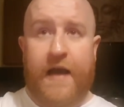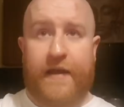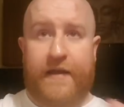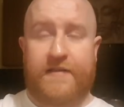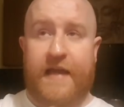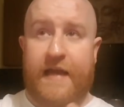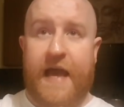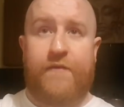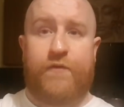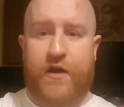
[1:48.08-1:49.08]
and like I
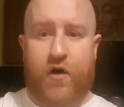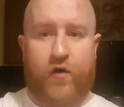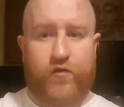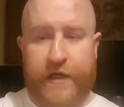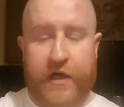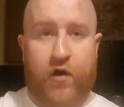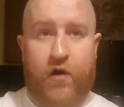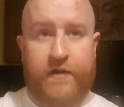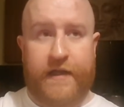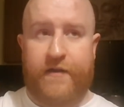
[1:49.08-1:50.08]
say, every call is
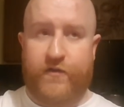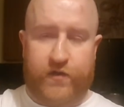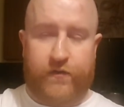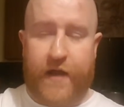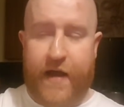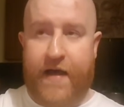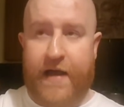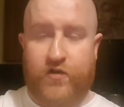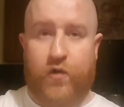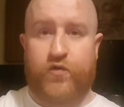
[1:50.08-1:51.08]
recorded and stuff like
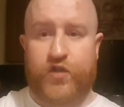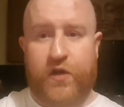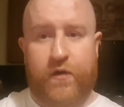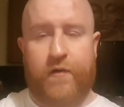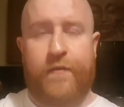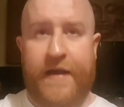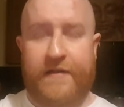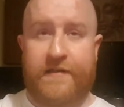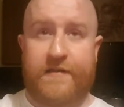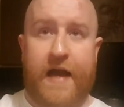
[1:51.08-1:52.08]
that. So security
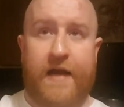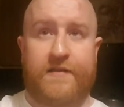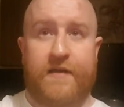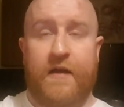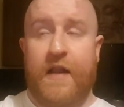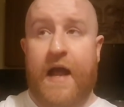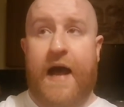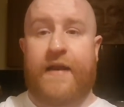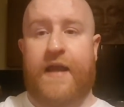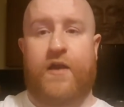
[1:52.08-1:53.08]
remains intact,
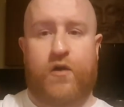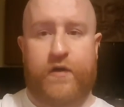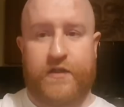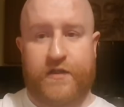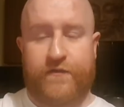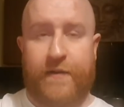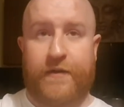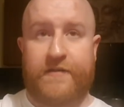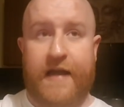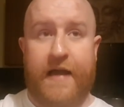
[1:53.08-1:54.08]
and it encourages
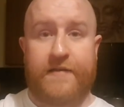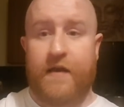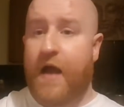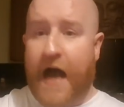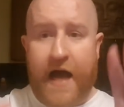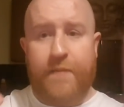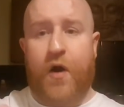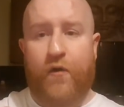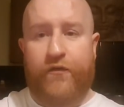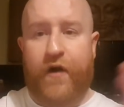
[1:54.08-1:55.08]
family ties. I'm
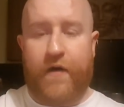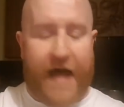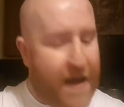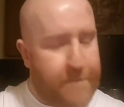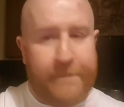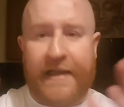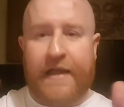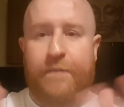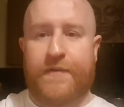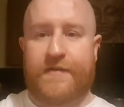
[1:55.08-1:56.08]
all for that,
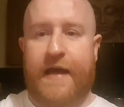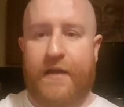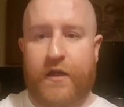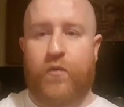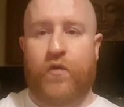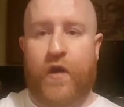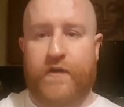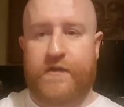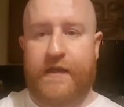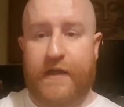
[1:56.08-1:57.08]
1,000,000%. You
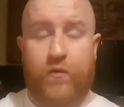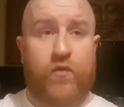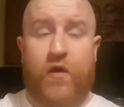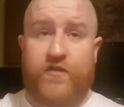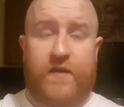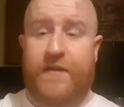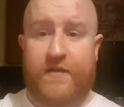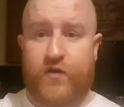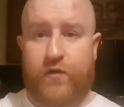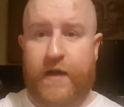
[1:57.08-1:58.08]
will not see me
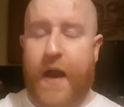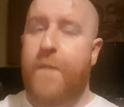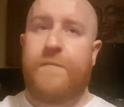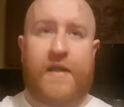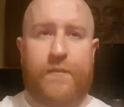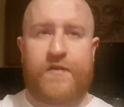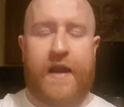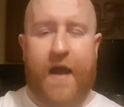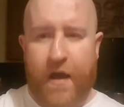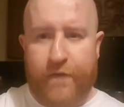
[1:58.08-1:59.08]
disagree.
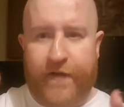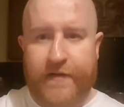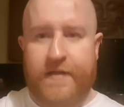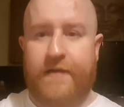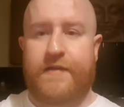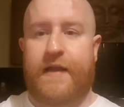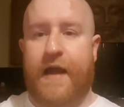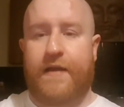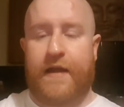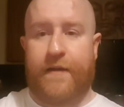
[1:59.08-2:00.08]
1,000,000%. Fantastic
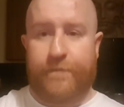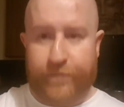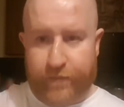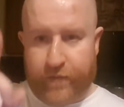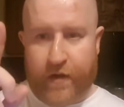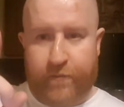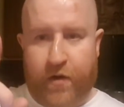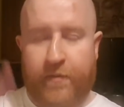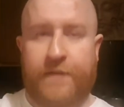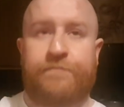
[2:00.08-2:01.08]
idea.
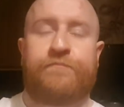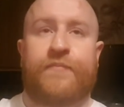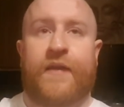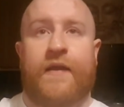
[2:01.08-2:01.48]
Problem.